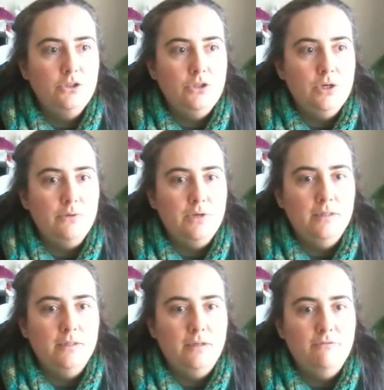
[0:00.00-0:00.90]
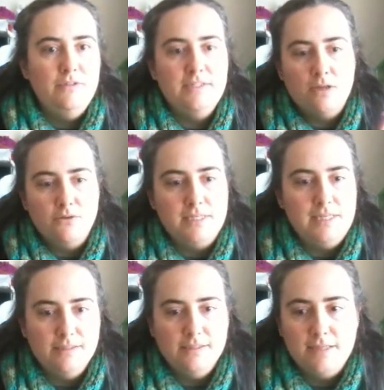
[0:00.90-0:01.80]
viscose
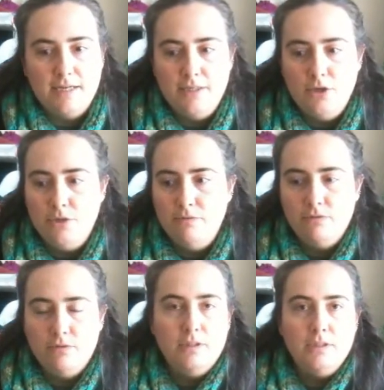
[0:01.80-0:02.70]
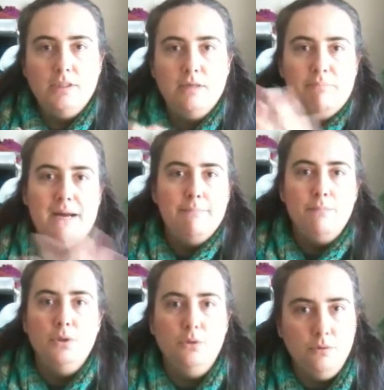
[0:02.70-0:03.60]
elastane over a
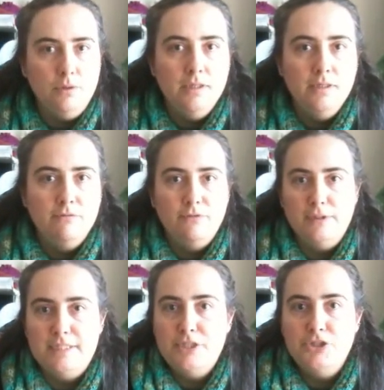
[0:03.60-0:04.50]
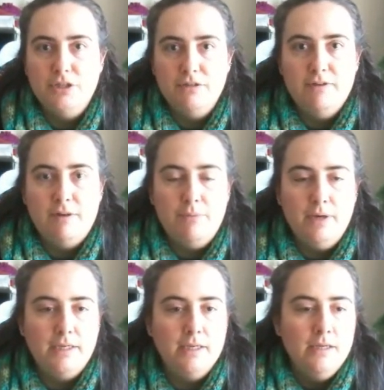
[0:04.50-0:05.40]
bamboo for t-shirt
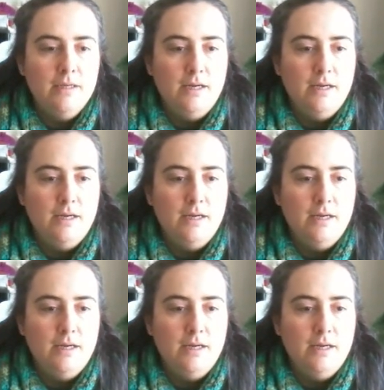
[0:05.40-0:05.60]
fabric?